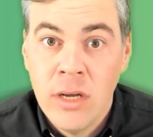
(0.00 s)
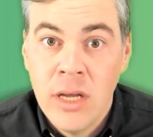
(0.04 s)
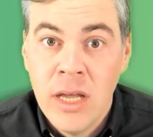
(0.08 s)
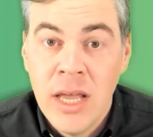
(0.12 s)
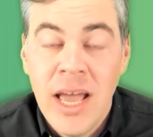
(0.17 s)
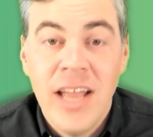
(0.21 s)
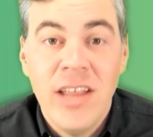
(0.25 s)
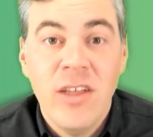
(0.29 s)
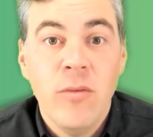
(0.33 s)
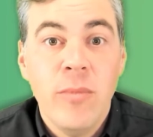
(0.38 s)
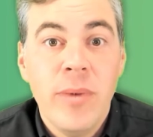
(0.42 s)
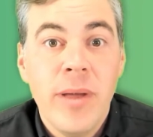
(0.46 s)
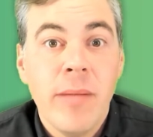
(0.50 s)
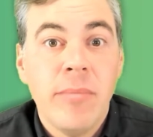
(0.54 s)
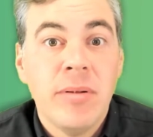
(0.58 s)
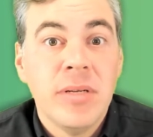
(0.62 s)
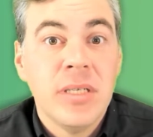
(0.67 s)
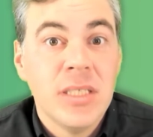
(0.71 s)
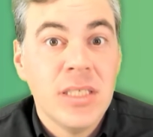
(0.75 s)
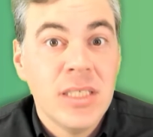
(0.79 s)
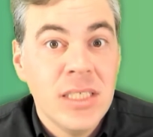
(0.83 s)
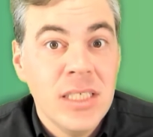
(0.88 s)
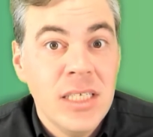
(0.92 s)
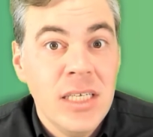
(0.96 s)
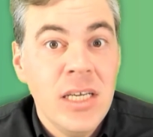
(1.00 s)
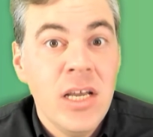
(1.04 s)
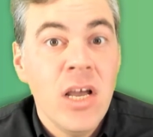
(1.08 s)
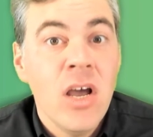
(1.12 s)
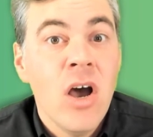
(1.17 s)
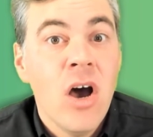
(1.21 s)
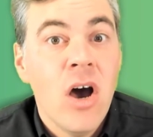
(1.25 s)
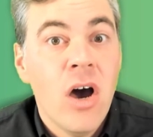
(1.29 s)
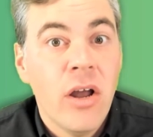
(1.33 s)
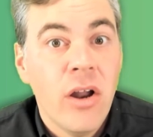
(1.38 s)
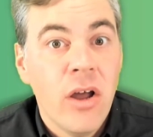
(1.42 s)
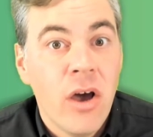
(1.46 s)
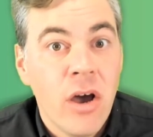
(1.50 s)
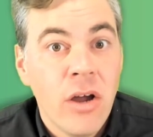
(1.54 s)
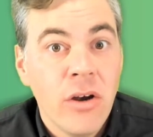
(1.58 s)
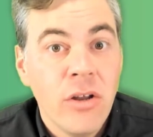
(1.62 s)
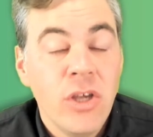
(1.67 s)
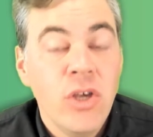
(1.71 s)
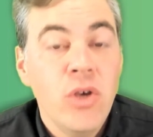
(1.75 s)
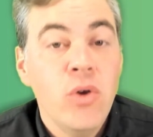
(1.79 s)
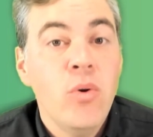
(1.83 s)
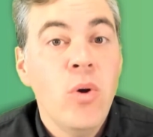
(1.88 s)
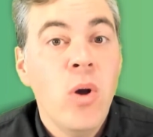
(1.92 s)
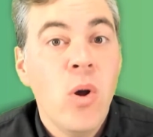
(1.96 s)
and you'll be able to see on
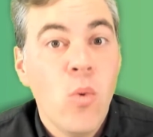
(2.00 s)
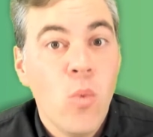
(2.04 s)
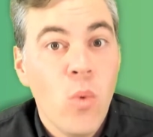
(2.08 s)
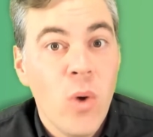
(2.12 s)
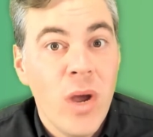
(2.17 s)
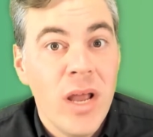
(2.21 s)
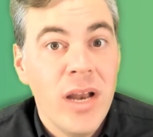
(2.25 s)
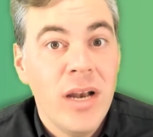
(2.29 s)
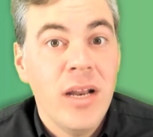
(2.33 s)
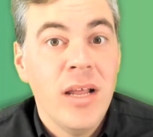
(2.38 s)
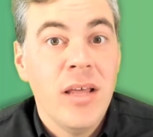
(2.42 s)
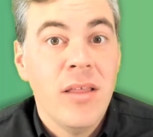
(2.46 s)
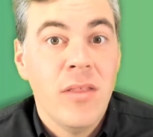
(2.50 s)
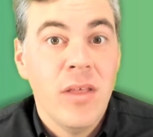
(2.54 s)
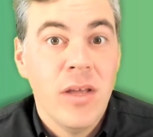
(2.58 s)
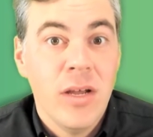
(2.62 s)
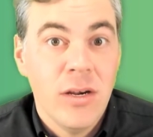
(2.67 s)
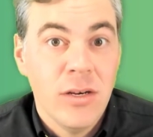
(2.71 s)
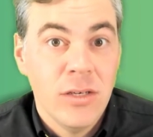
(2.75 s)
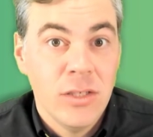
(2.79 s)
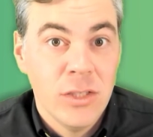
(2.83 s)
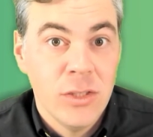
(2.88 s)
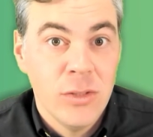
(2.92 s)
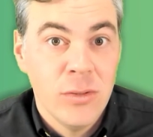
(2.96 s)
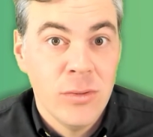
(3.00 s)
OnCue when they are due.